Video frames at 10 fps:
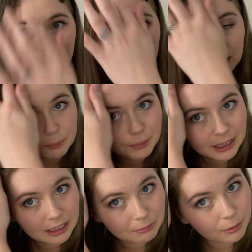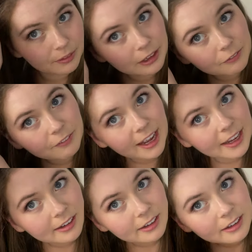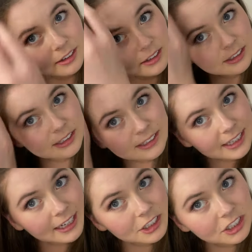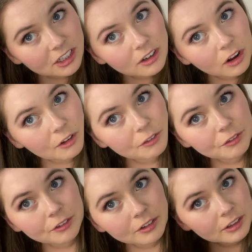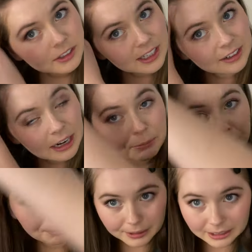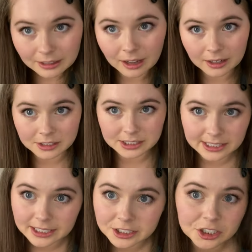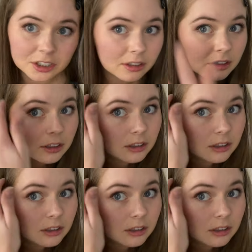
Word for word: Unbelievable. And then if I section it off, because I grabbed a pretty large section,